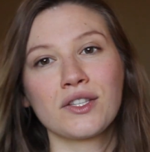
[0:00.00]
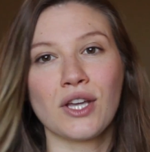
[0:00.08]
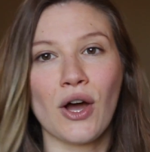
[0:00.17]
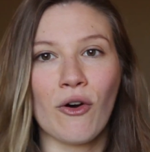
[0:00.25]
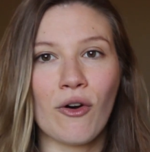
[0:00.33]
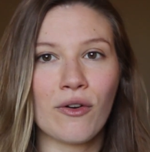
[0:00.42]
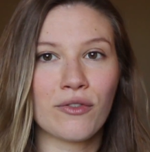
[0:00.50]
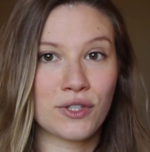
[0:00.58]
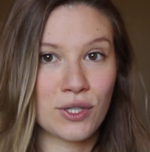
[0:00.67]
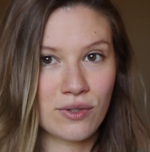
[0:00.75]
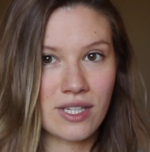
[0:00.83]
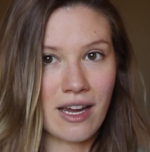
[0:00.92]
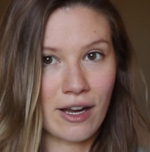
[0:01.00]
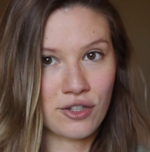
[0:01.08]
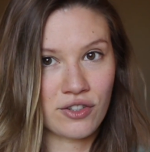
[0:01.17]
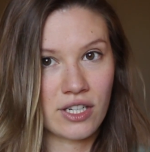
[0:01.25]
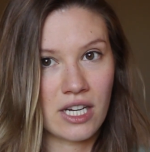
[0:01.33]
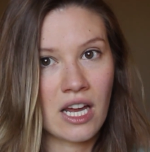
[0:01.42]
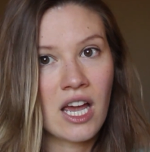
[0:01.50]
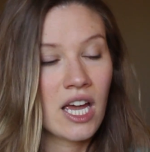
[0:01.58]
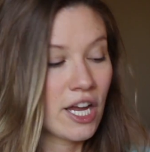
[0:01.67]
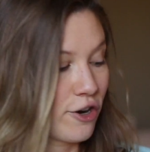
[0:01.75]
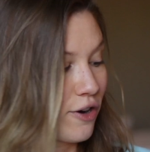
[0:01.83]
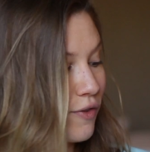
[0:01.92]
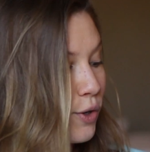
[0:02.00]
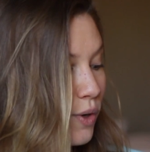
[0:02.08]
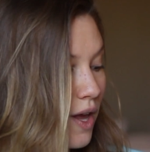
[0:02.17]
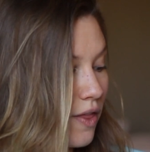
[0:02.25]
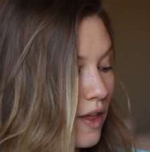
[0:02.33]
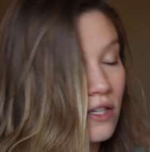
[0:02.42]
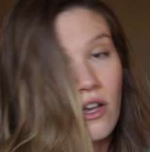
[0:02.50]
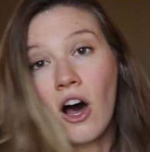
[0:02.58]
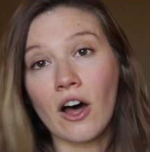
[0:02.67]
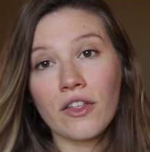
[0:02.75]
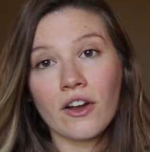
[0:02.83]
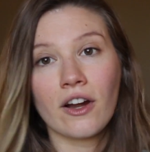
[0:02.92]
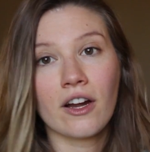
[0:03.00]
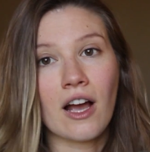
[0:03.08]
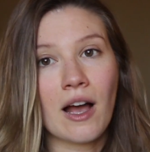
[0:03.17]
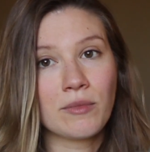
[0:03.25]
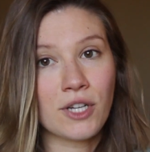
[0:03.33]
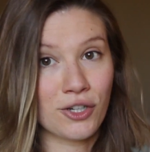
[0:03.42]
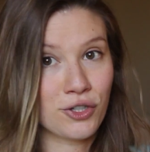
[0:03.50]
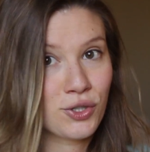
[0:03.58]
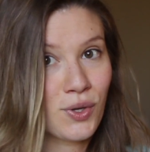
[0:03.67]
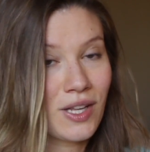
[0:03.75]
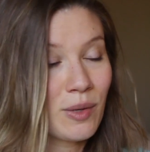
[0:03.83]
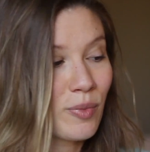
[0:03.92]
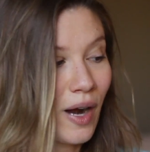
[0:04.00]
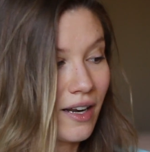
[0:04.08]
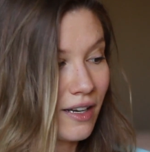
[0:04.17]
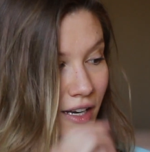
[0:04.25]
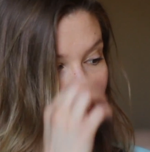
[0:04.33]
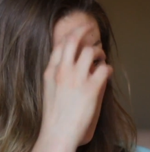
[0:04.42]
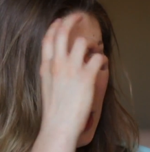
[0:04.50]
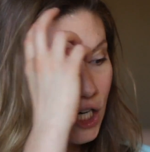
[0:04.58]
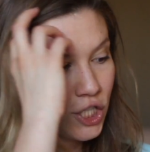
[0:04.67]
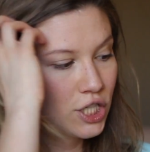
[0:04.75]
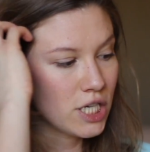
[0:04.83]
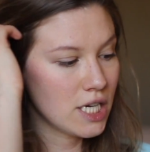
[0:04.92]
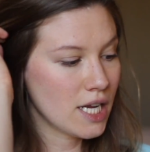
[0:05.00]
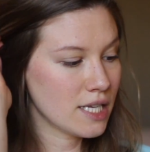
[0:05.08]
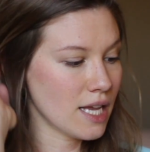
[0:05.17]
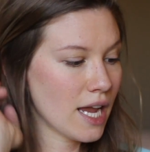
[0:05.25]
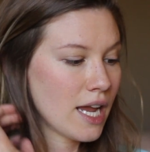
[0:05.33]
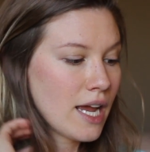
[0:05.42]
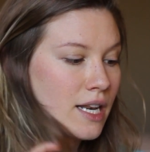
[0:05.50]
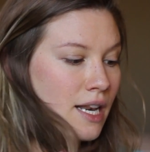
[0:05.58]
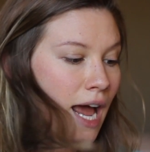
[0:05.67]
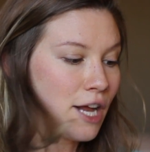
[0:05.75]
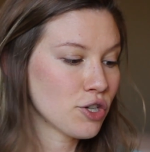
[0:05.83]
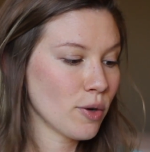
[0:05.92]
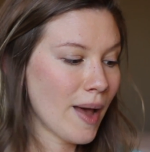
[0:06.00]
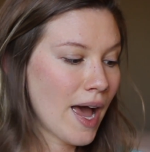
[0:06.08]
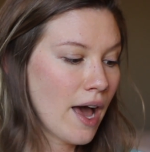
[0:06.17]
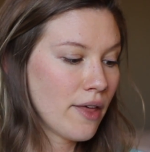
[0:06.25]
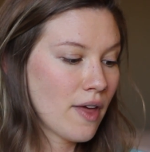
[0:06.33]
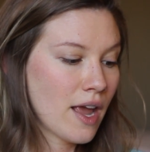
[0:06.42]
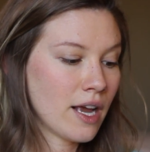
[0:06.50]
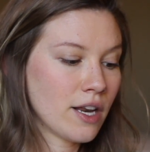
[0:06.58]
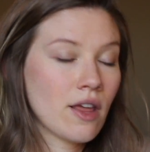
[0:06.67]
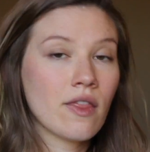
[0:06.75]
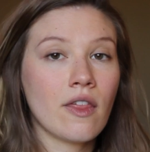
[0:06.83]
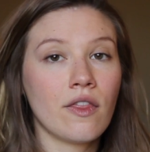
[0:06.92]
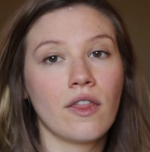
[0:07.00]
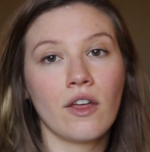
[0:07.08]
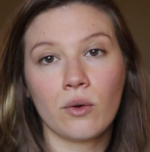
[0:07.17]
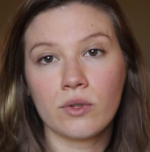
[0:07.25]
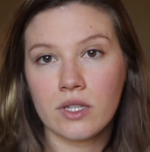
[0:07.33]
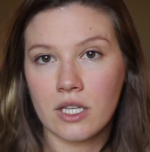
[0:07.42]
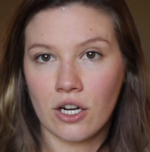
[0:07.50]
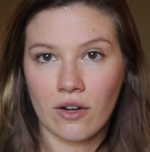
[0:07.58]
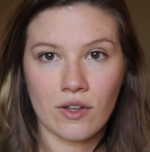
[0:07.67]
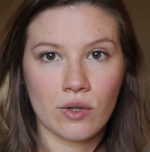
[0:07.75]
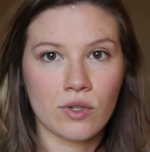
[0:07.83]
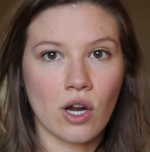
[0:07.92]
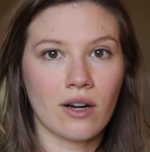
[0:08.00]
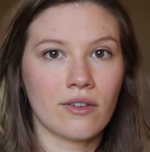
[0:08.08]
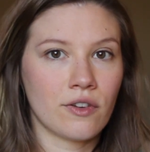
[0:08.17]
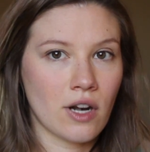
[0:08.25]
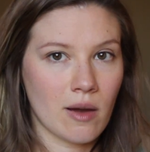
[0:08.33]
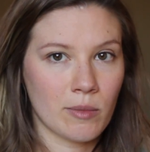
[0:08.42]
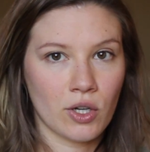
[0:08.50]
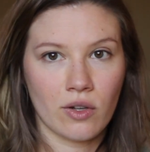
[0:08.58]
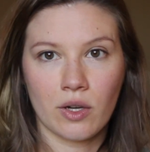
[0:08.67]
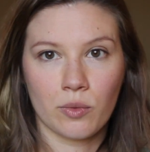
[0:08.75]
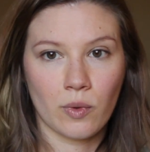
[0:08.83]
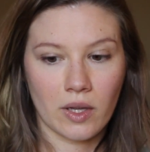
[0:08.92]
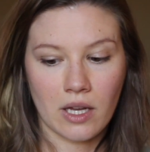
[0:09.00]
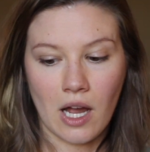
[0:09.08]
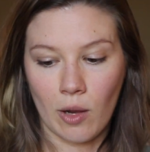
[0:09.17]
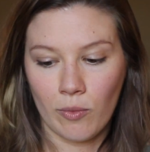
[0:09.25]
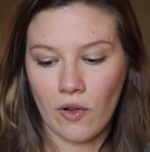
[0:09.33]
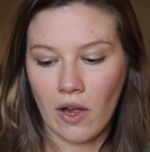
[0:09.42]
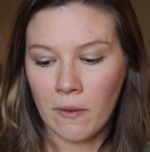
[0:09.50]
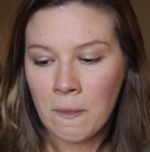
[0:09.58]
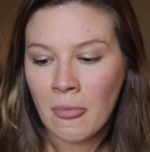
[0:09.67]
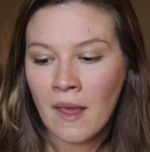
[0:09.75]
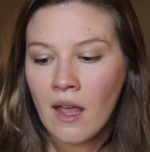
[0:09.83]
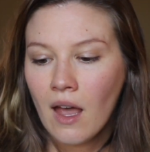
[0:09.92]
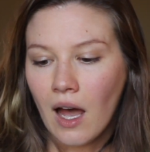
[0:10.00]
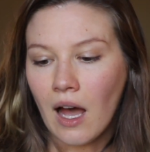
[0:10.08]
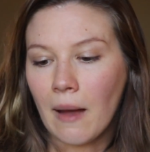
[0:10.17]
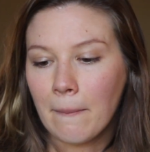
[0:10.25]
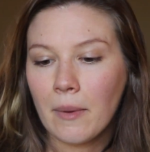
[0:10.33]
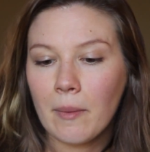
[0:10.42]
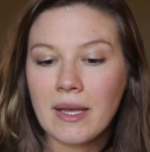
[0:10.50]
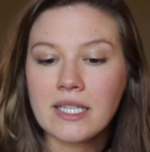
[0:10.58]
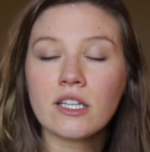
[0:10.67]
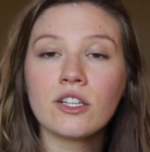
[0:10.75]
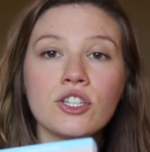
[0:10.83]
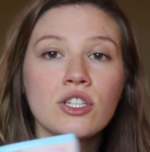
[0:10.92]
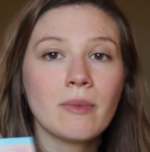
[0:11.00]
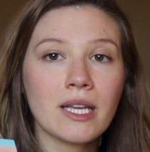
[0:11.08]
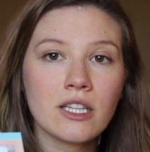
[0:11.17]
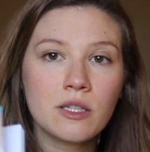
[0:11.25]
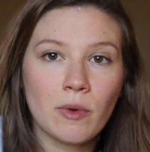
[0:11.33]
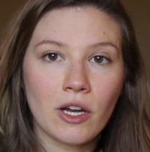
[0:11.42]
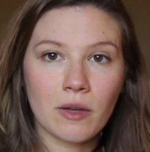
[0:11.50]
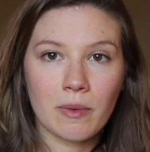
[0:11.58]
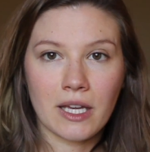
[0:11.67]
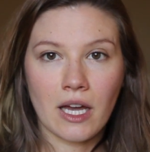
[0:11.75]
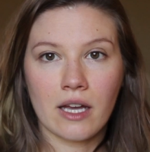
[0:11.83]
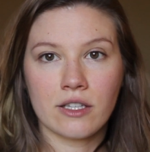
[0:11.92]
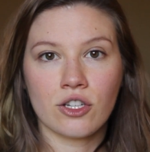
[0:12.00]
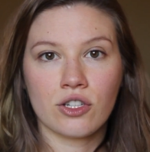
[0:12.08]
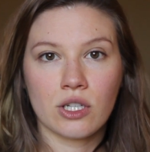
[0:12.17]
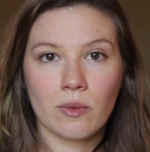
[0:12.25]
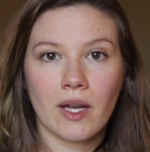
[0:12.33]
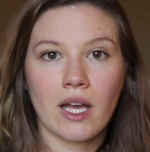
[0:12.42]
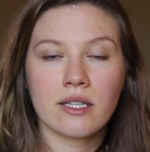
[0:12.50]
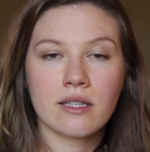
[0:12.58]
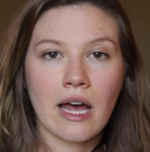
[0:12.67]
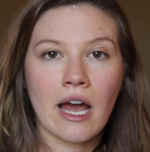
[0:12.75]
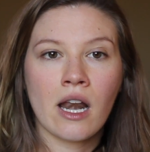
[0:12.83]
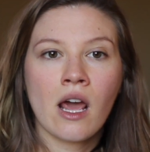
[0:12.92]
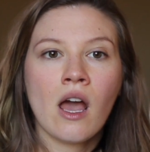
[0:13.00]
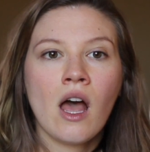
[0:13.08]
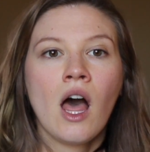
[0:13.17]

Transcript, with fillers: So Suzi actually interviewed this author, um, Dr. Jolene Brighten. She is a naturopath, and th those interviews are phenomenal and really helpful. Um, but basically, she made this book because she realized that